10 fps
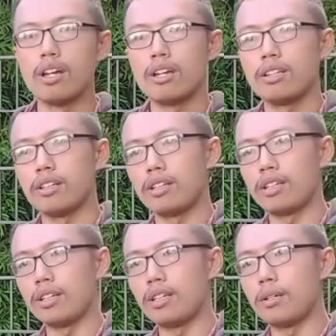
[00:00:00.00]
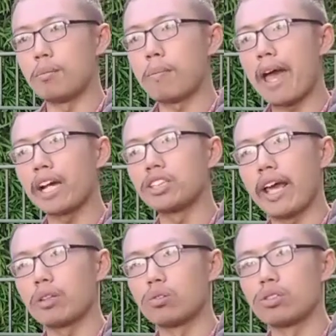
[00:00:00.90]
the baggage
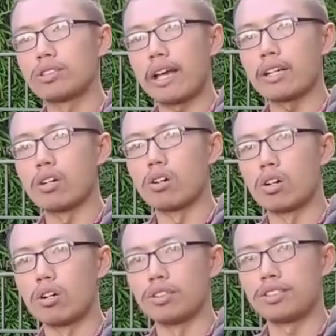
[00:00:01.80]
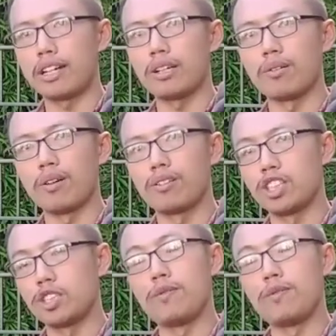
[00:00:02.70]
handlers that are standing just a few feet